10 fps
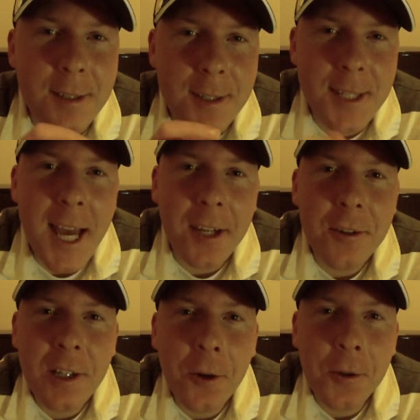
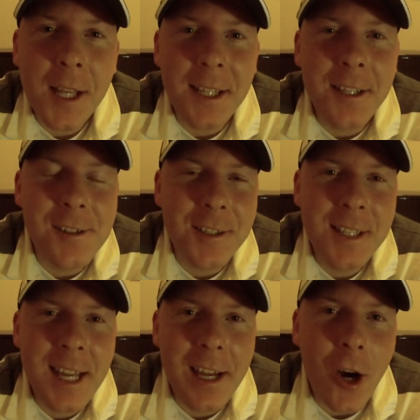Zachary Collette here
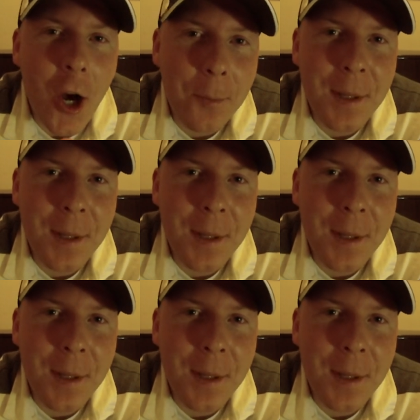today on